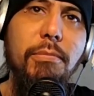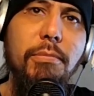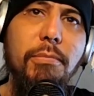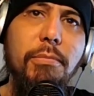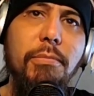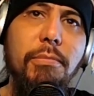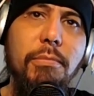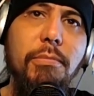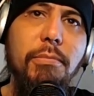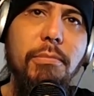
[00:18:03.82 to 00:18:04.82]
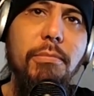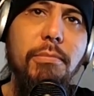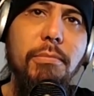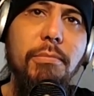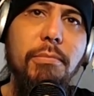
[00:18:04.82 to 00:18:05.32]

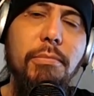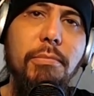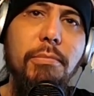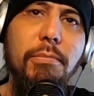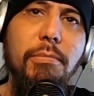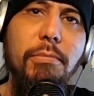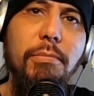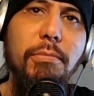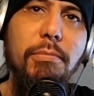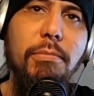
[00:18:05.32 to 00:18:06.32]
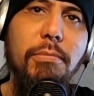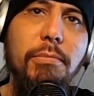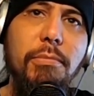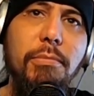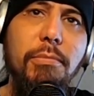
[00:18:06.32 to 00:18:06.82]

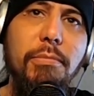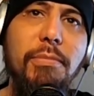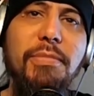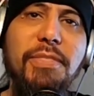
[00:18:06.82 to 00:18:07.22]
This person isn't speaking.